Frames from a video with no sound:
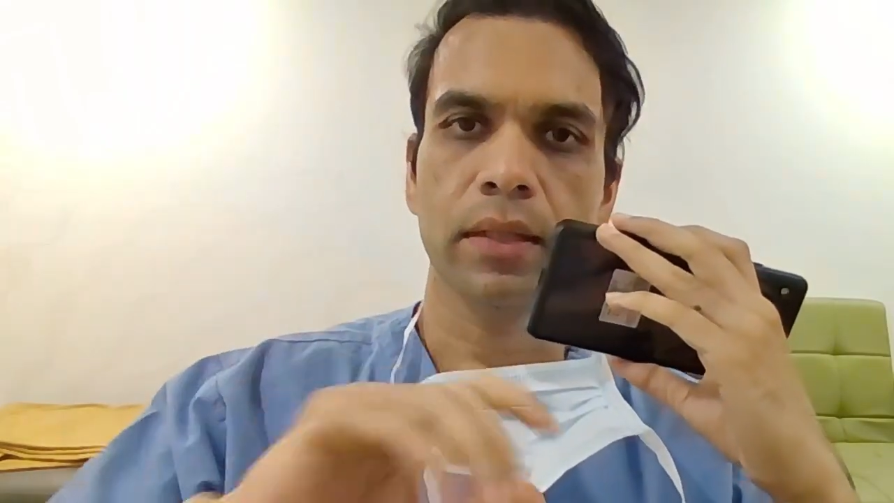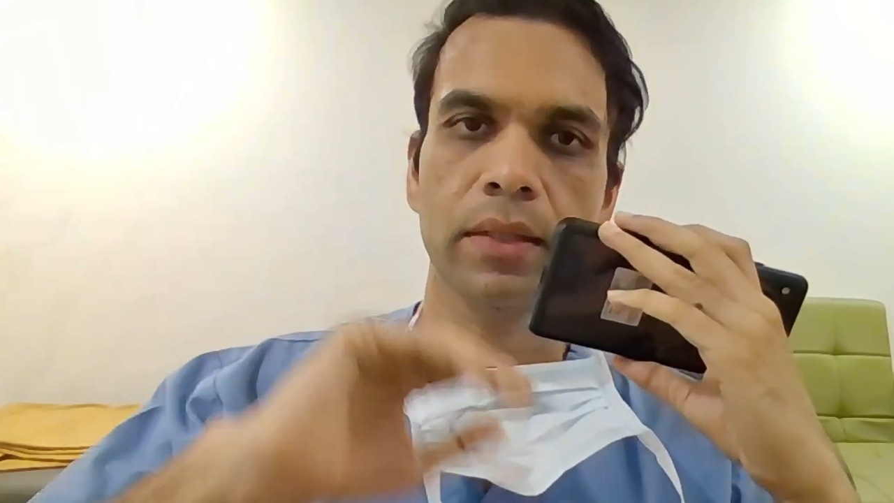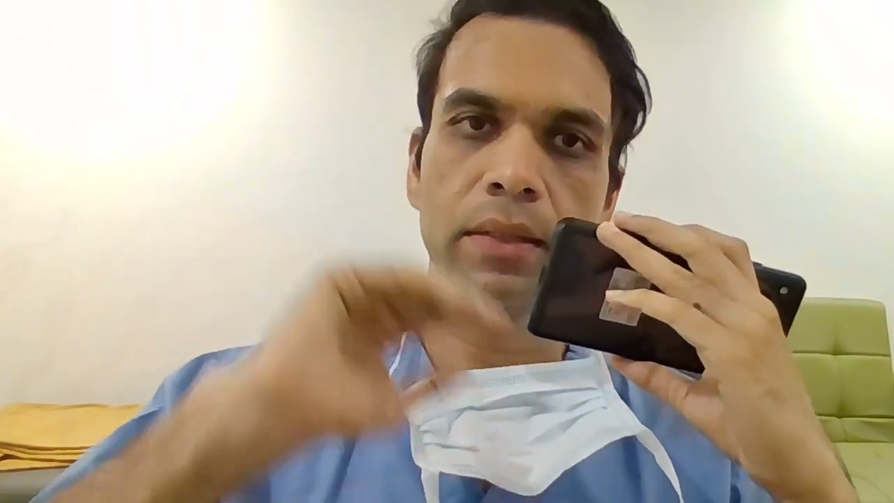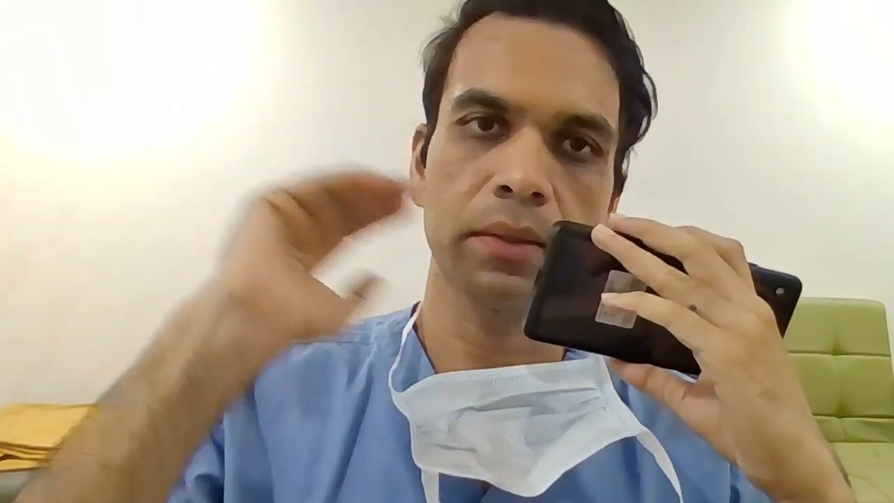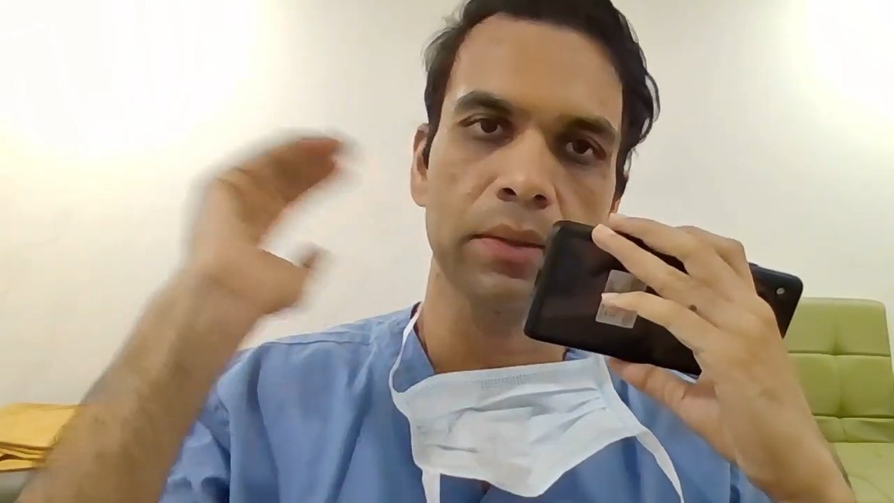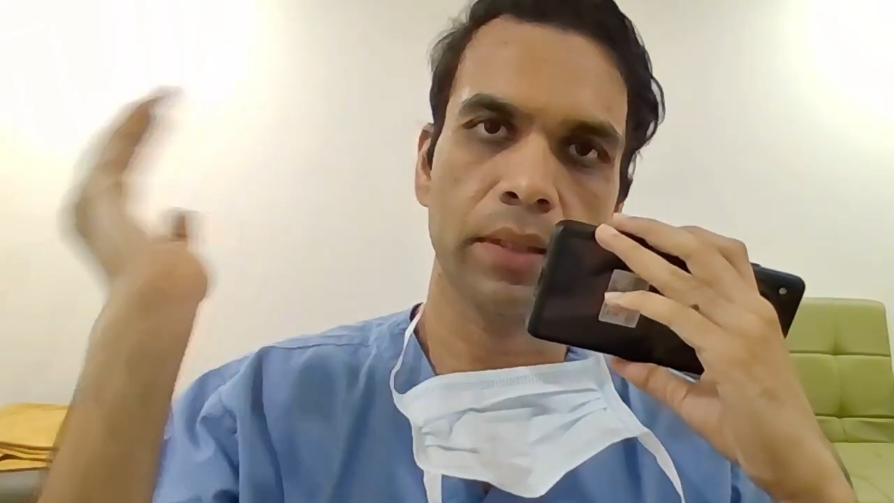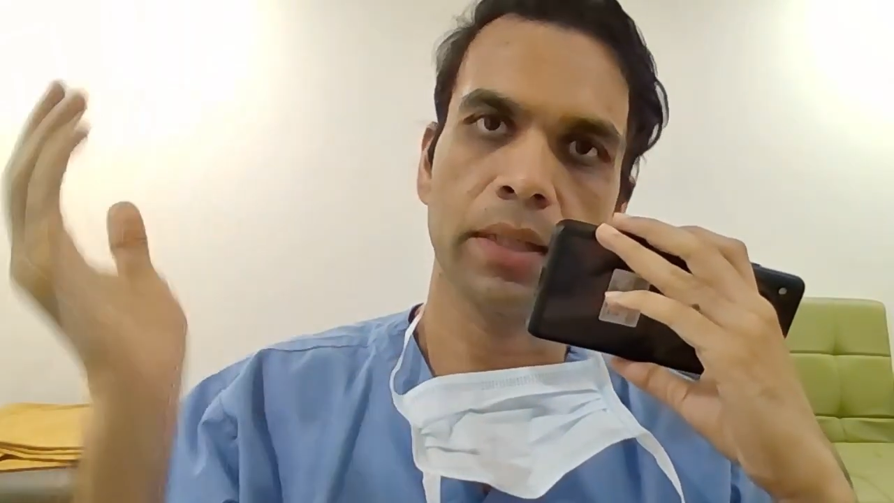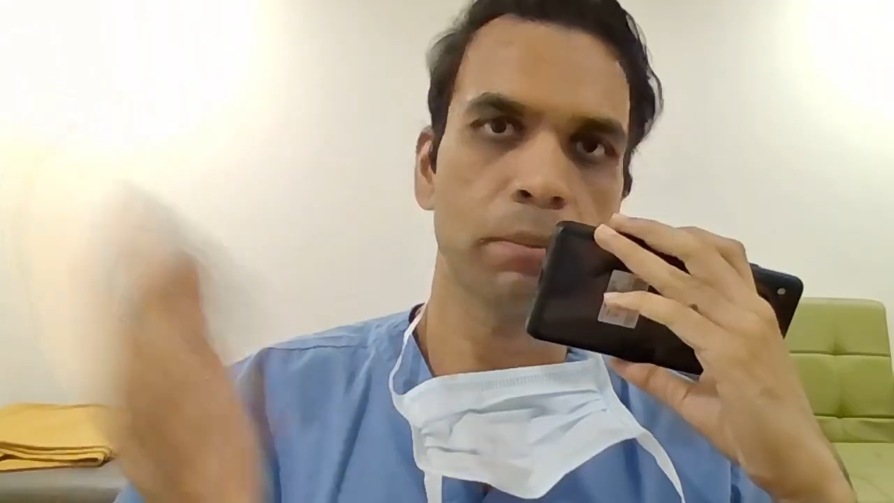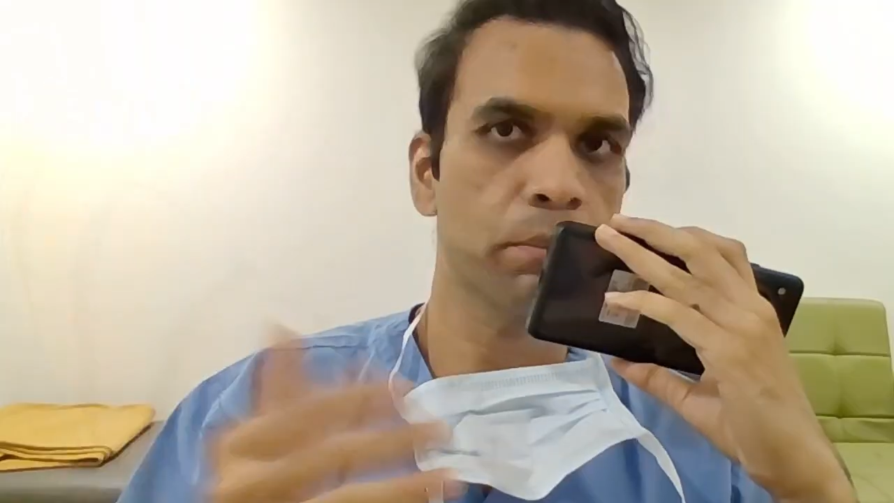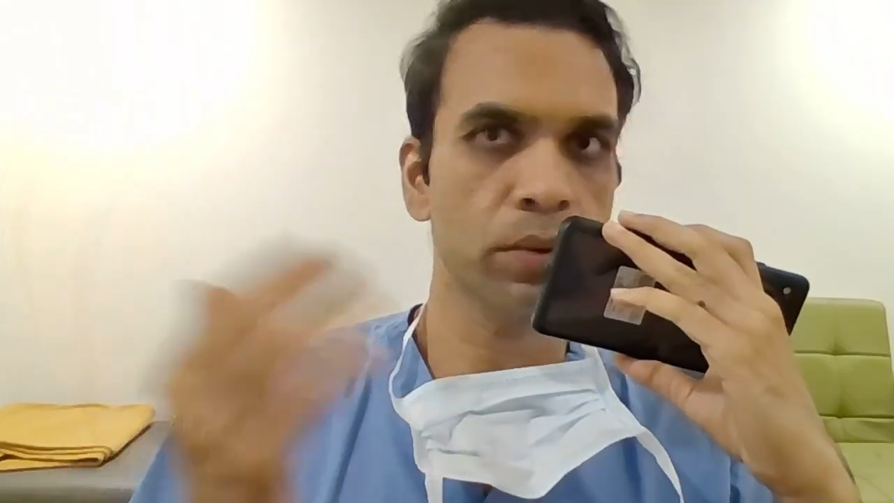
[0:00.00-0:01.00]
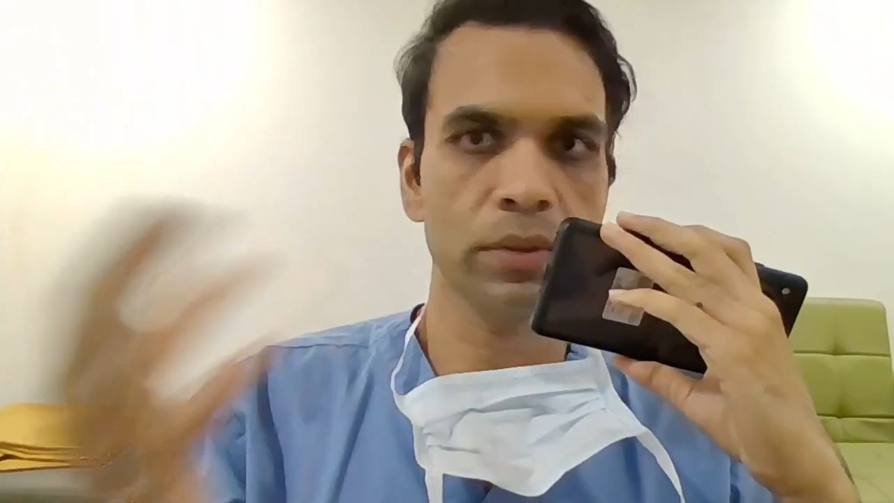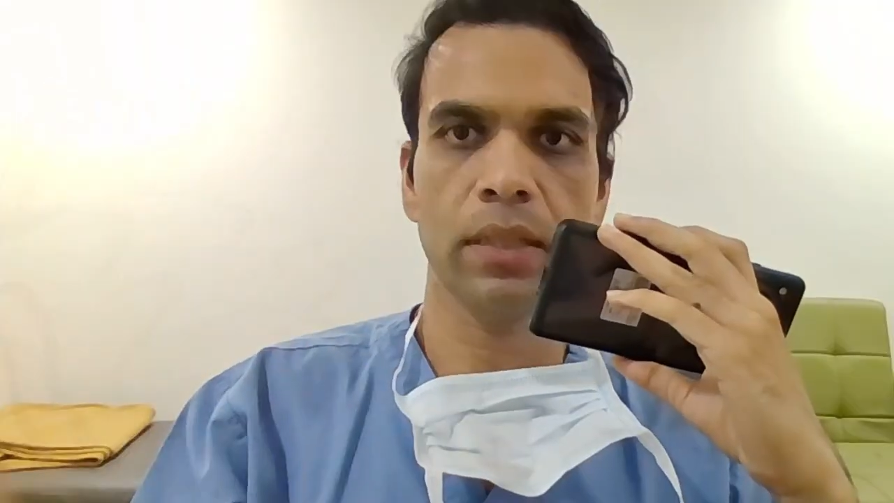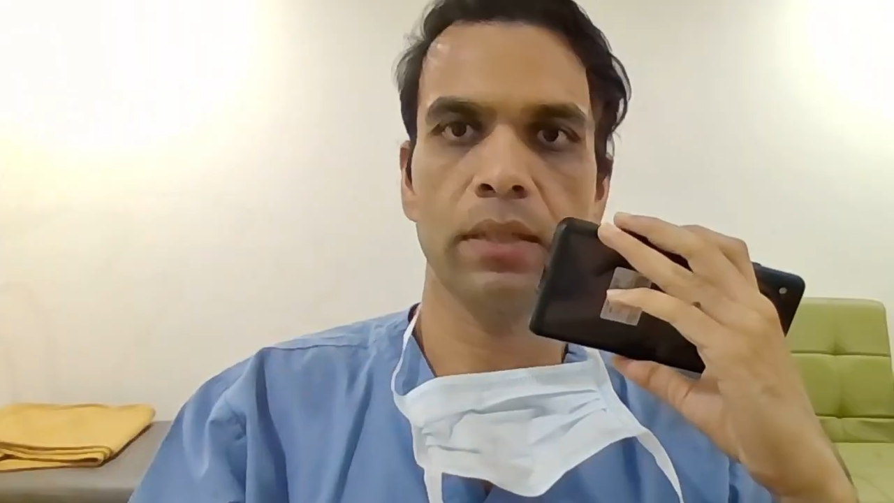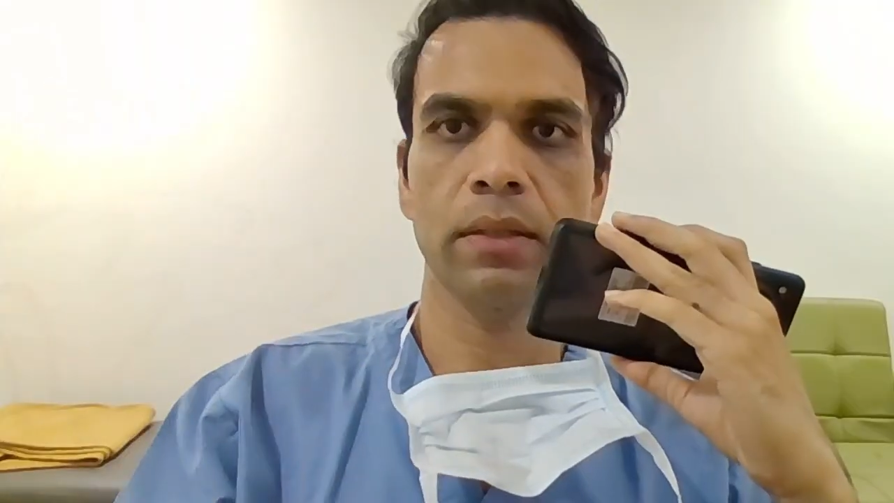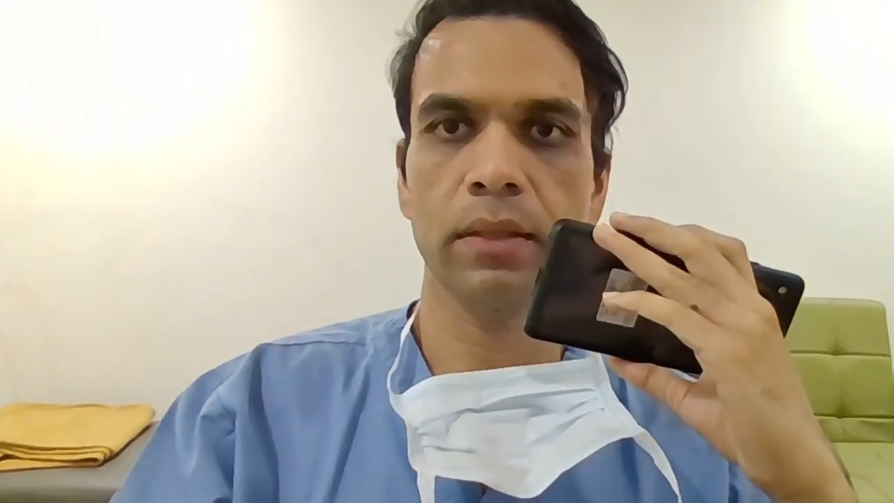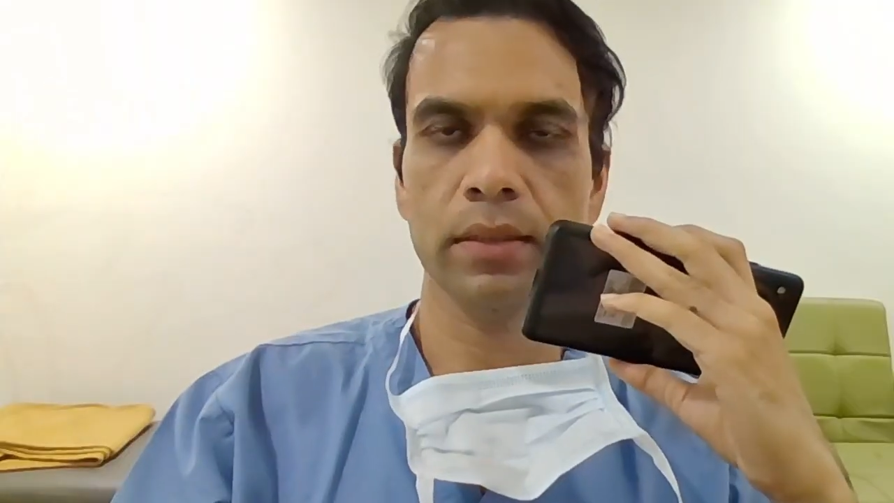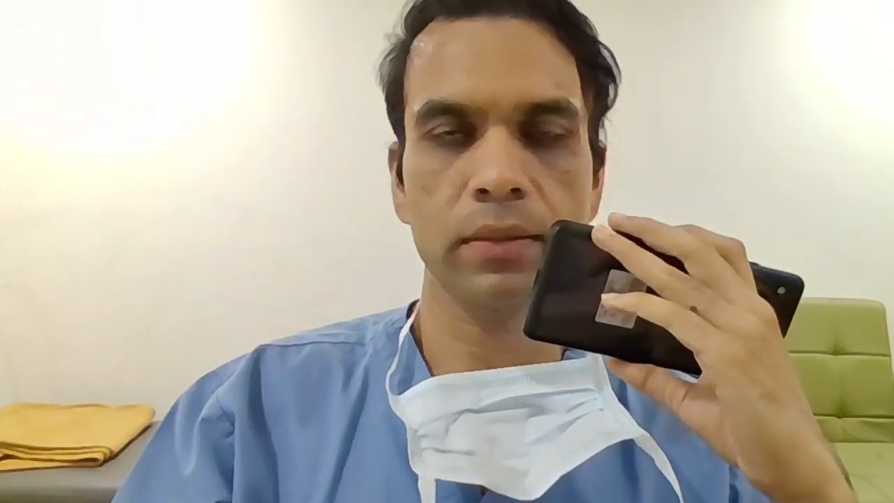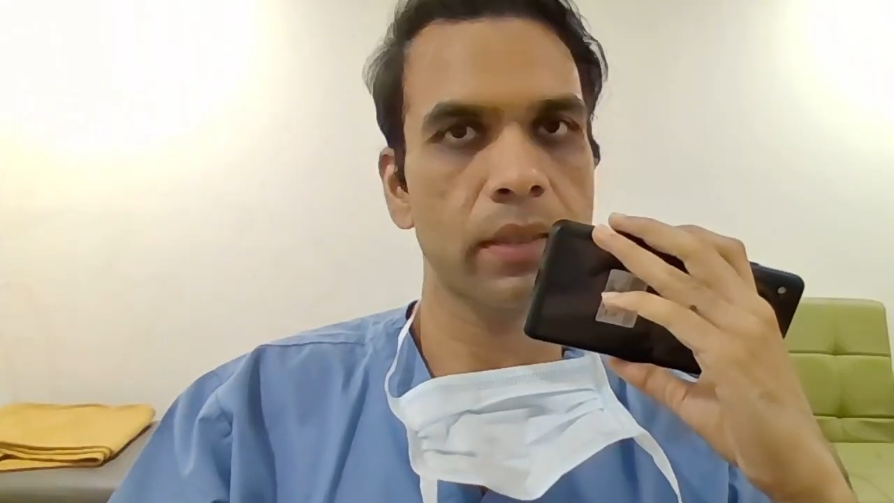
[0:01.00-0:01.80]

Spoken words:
and it improves alertness